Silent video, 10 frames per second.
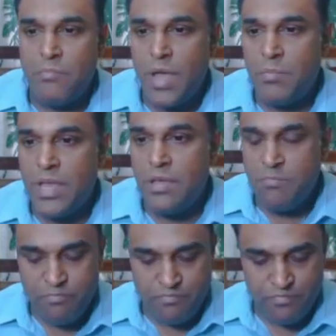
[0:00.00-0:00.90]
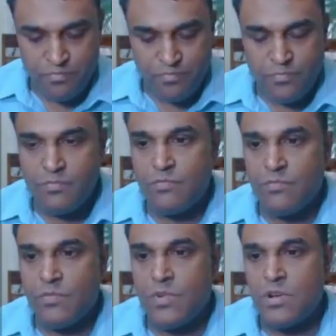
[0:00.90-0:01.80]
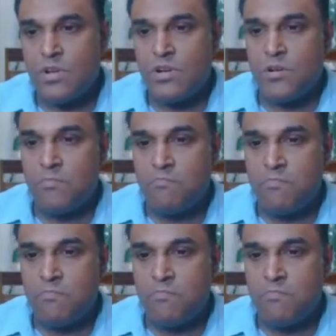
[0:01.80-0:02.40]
maybe, uh,